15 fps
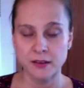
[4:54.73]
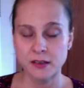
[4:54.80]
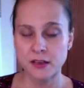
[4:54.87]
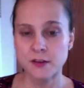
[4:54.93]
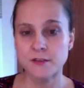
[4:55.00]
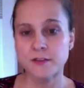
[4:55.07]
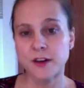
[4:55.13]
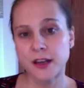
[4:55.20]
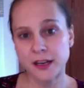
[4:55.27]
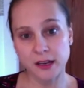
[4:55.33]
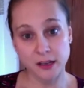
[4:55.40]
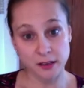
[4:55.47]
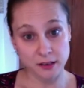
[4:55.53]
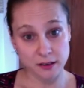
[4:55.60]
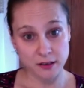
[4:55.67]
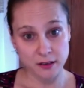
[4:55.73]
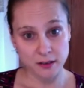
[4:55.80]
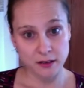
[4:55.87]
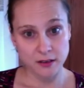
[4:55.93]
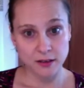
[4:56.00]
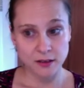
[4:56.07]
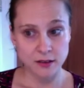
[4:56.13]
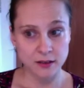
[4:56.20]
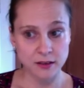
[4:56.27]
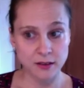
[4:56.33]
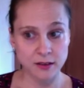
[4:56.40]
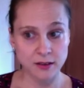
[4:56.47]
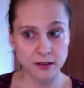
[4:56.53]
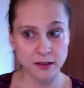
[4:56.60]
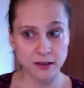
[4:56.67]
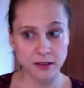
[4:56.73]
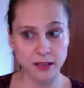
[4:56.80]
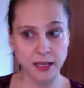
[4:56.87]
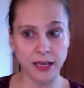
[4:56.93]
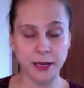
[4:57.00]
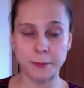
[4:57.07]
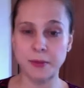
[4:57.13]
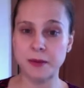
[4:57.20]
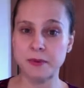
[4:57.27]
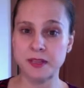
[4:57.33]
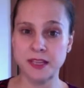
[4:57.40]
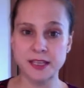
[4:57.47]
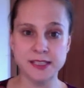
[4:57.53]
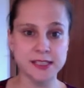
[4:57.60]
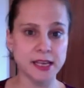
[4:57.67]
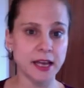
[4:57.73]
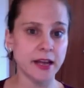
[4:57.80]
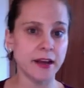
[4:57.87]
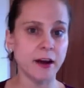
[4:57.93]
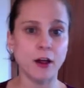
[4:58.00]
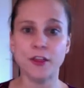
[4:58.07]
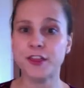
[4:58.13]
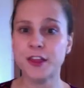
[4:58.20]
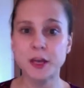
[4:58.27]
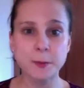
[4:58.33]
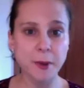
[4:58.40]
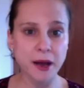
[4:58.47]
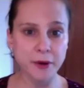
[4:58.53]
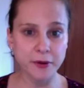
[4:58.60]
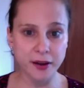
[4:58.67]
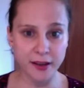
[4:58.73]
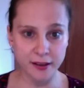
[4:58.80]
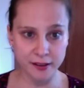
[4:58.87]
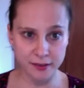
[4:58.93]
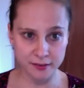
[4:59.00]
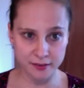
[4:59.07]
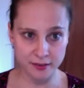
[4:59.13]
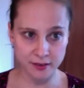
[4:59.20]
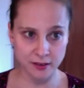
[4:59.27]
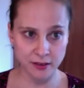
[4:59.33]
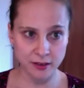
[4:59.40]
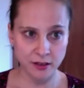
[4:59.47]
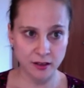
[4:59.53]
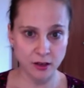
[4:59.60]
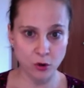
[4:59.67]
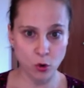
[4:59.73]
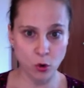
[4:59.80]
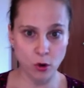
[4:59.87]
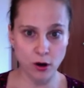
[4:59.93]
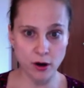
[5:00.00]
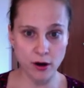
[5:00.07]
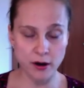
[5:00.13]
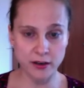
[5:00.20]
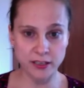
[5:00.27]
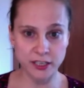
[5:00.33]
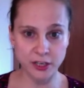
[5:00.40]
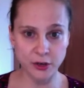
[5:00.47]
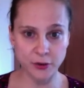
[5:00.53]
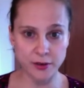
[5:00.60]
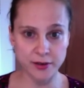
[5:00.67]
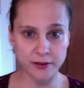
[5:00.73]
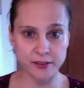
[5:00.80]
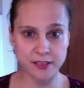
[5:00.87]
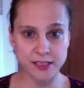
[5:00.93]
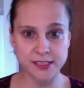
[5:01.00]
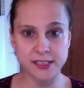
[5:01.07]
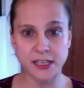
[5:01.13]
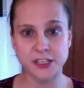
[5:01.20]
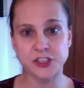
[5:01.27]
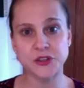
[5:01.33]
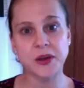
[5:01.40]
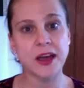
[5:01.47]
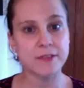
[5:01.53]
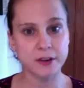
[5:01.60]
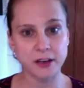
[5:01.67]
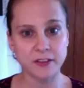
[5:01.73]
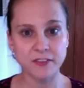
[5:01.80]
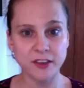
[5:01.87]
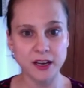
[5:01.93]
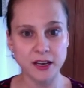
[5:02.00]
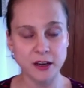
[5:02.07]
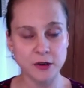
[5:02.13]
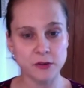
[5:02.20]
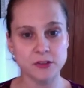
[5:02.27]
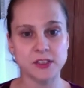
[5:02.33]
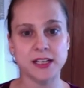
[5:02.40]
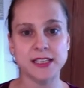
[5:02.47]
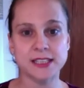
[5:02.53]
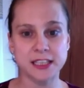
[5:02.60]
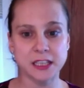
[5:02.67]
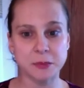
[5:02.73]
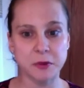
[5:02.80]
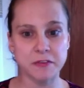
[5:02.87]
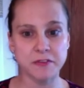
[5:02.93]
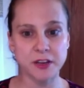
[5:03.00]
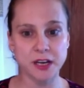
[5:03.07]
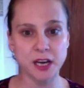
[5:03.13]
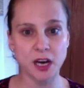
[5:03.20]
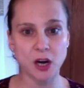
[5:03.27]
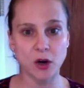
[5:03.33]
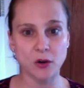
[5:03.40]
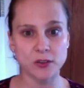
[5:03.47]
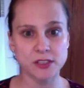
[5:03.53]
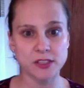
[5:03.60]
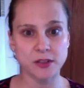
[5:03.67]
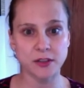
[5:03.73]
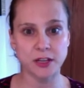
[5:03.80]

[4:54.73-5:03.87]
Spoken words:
invited, and maybe they said, I'll think about it, Or, they said, do you have any videos? And I sent them a video. So